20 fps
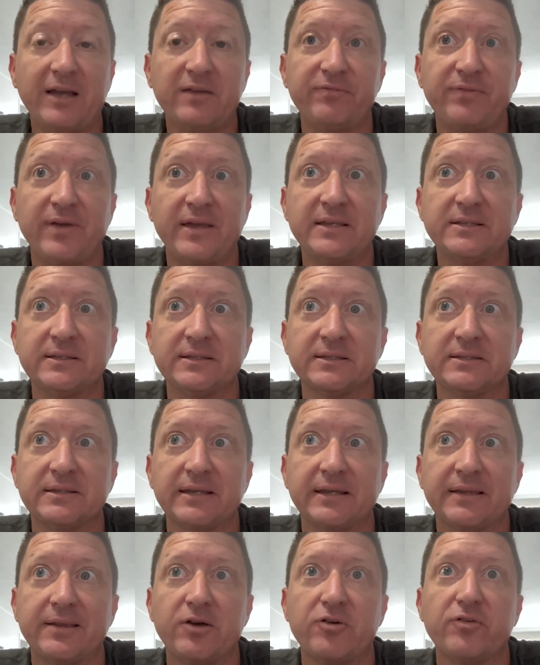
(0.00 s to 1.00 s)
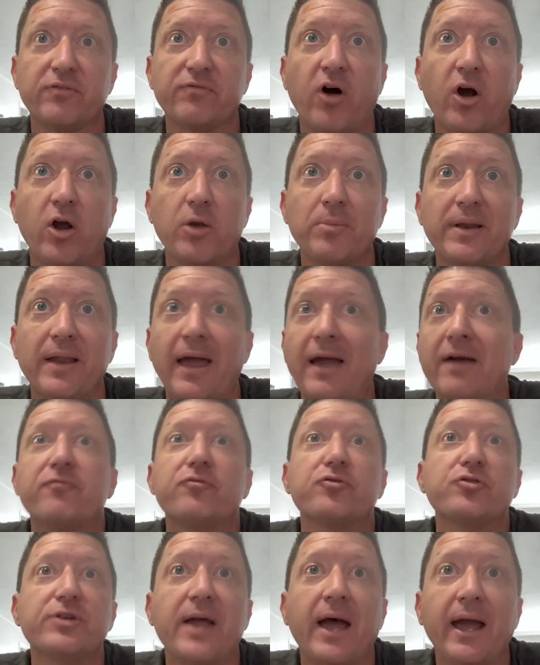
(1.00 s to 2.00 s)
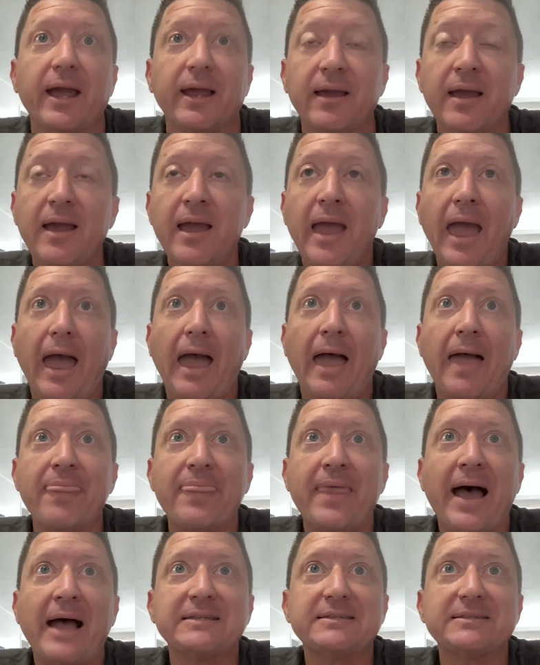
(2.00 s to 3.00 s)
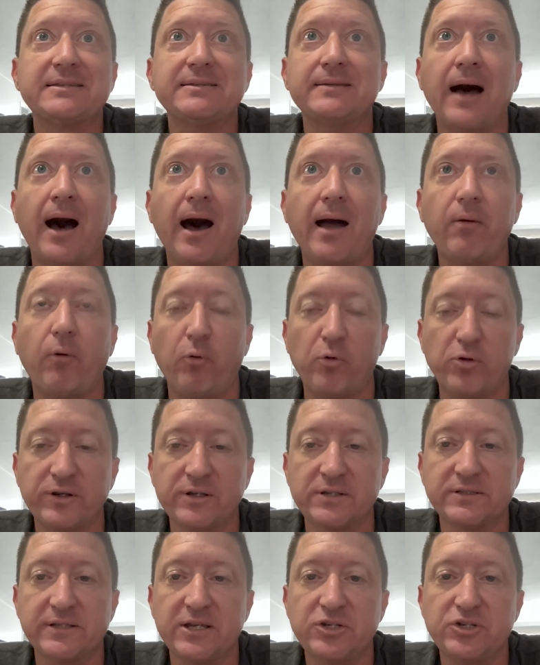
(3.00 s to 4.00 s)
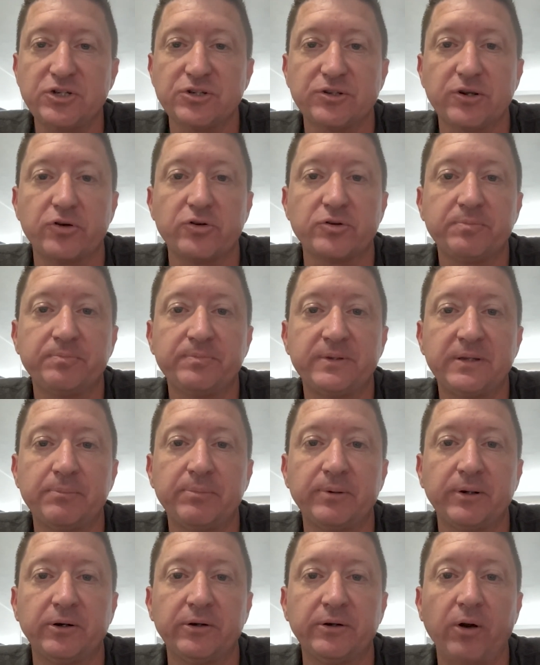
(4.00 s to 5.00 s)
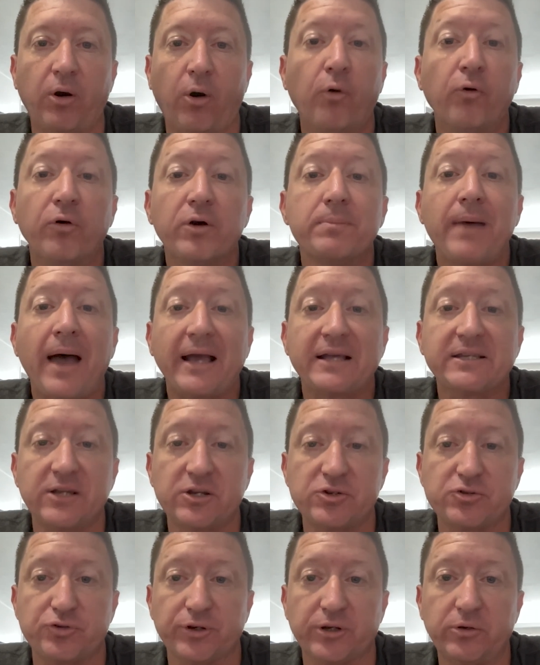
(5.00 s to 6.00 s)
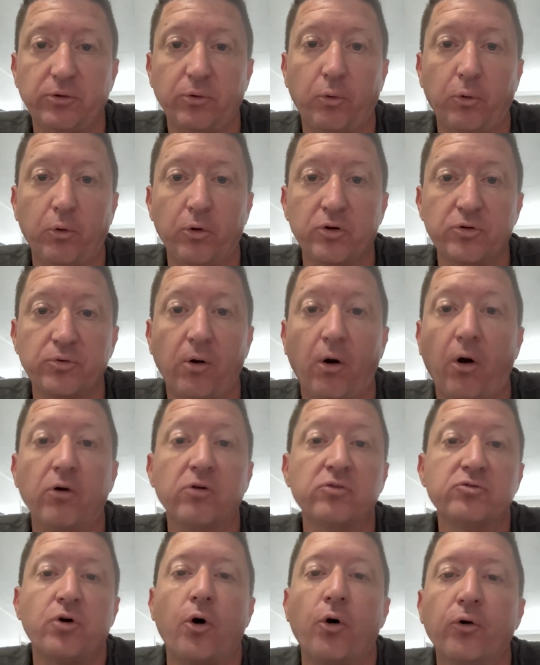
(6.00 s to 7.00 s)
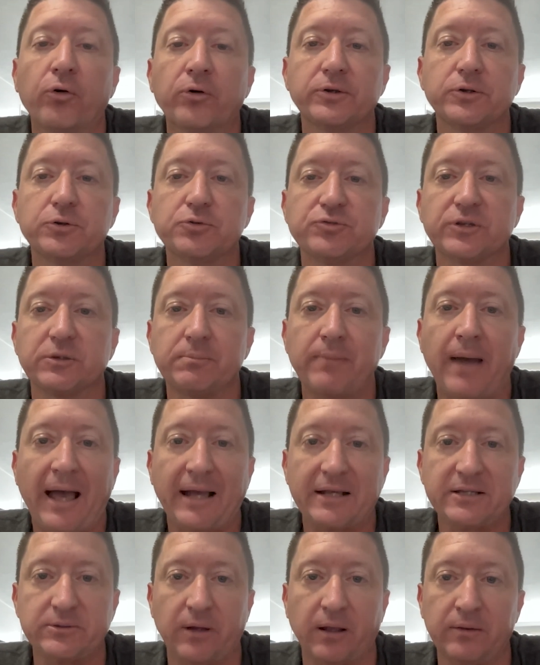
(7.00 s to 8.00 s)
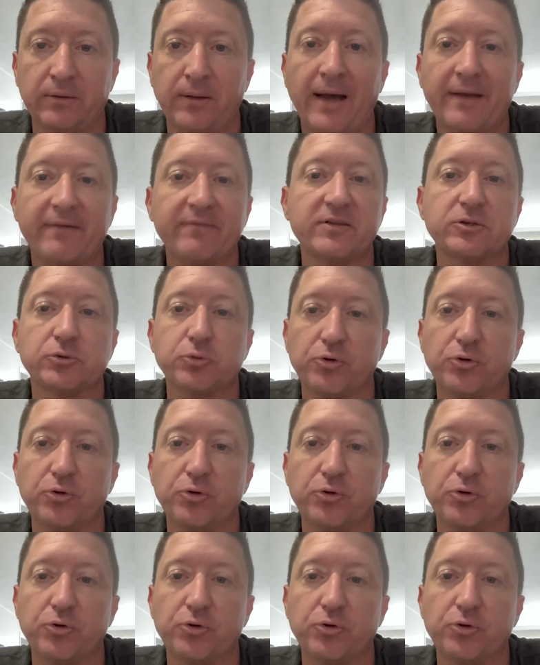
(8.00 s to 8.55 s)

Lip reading: faces in their environment every day. And that's not organizations that are typically only Mac-centric, or only using Macs. A lot of these